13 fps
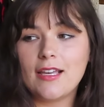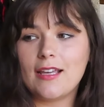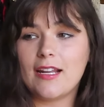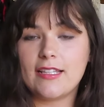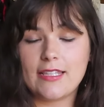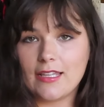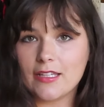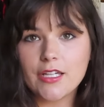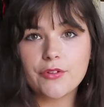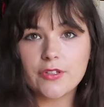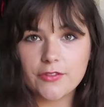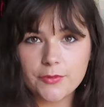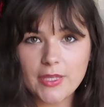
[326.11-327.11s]
and I can't get
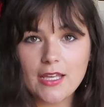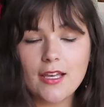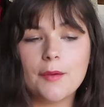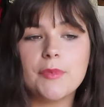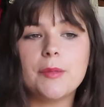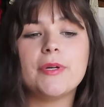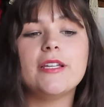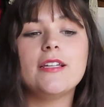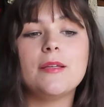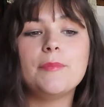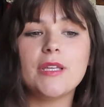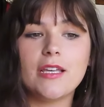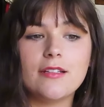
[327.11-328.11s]
rid of them yet, I'm going to put
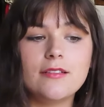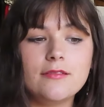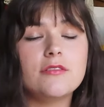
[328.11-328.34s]
in a bin.